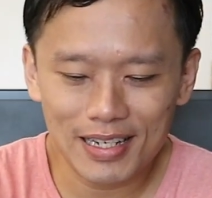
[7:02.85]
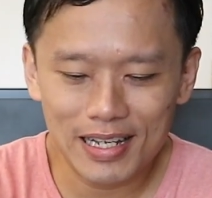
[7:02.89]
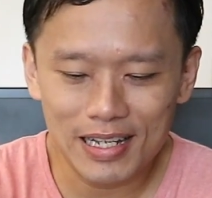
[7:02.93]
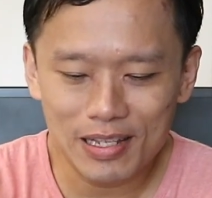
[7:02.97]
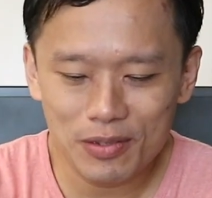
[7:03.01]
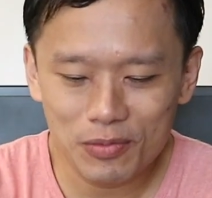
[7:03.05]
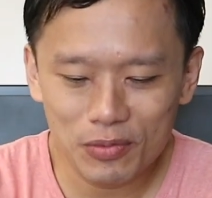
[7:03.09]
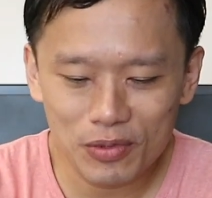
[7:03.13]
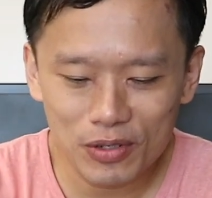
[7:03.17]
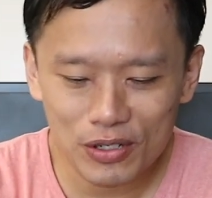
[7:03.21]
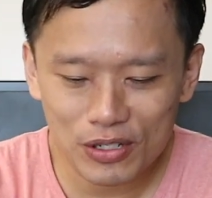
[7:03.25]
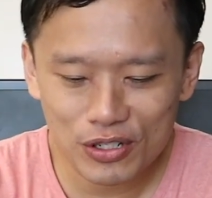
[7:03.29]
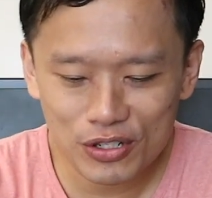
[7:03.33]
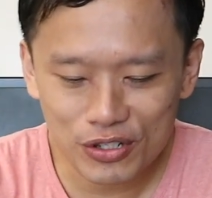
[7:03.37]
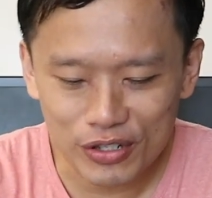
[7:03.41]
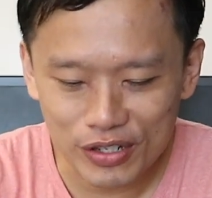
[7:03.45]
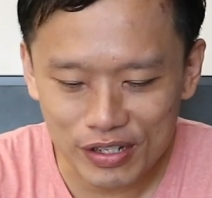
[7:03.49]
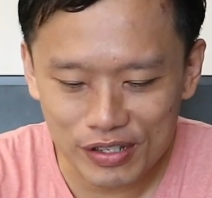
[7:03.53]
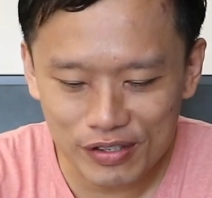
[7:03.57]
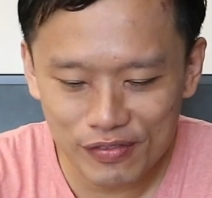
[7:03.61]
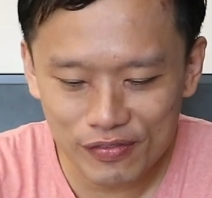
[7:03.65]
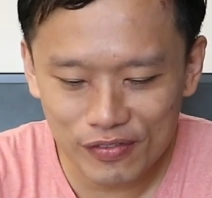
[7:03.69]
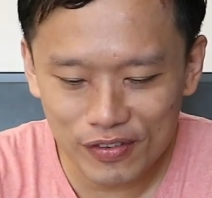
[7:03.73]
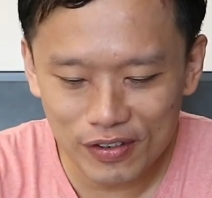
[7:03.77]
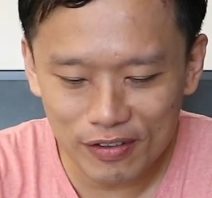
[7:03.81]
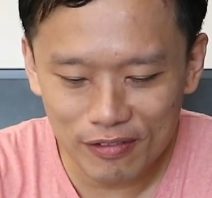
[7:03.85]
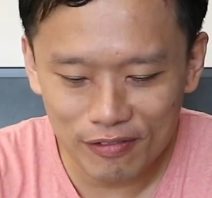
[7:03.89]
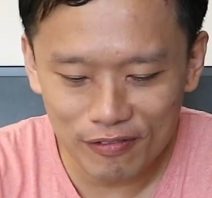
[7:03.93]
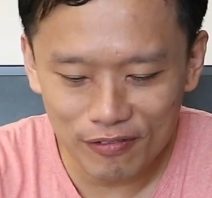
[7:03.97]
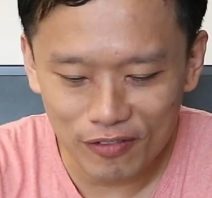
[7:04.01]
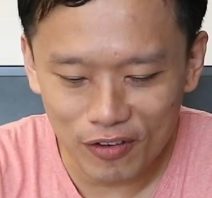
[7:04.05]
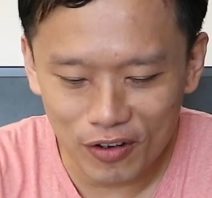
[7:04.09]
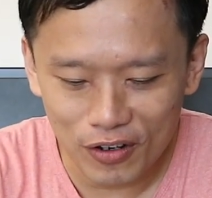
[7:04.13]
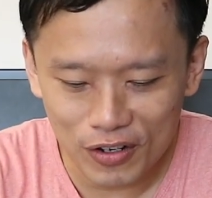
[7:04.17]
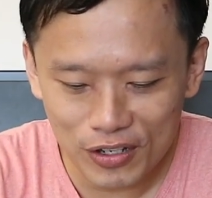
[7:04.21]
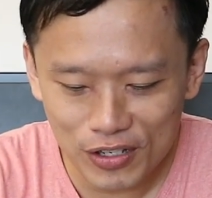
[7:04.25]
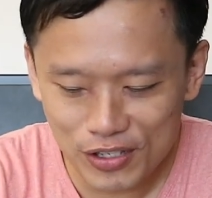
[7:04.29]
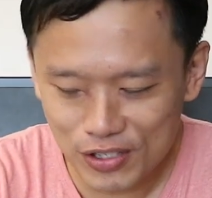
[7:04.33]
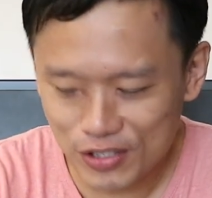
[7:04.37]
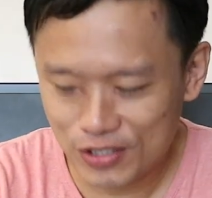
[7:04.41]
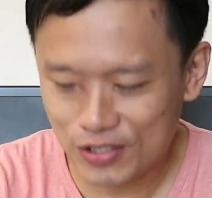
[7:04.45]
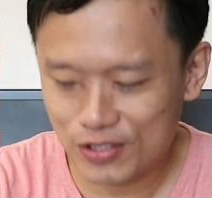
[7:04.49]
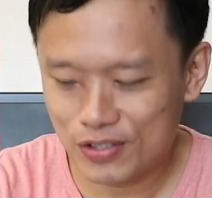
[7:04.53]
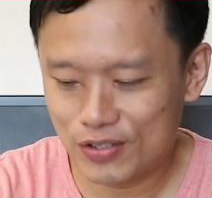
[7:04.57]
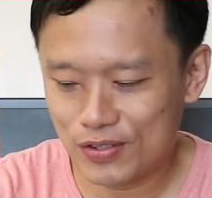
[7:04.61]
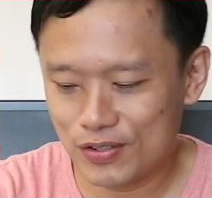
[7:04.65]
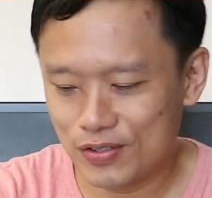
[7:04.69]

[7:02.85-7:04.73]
It will transfer voice